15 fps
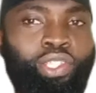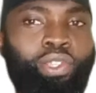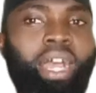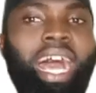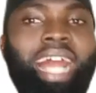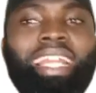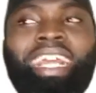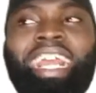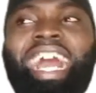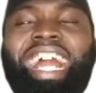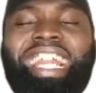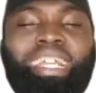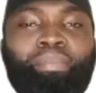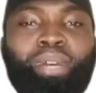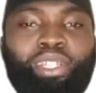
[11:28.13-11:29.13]
So al
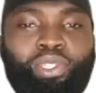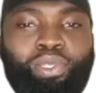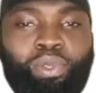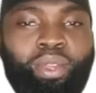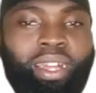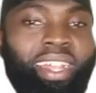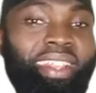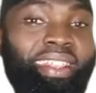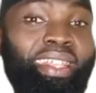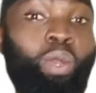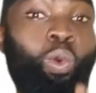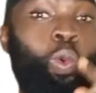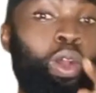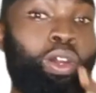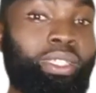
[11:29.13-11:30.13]
kalimatu, the
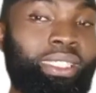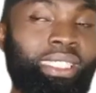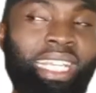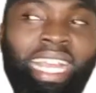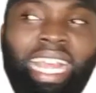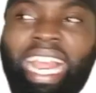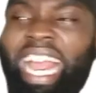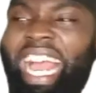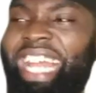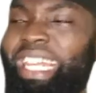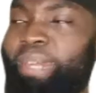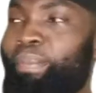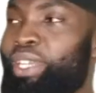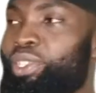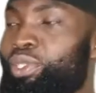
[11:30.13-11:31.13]
word,
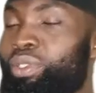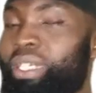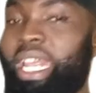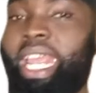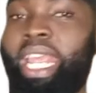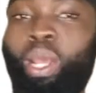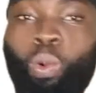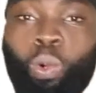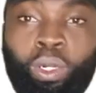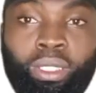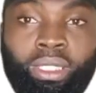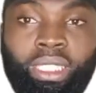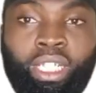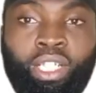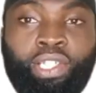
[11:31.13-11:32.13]
kalimatun, a
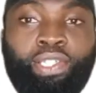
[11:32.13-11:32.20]
word.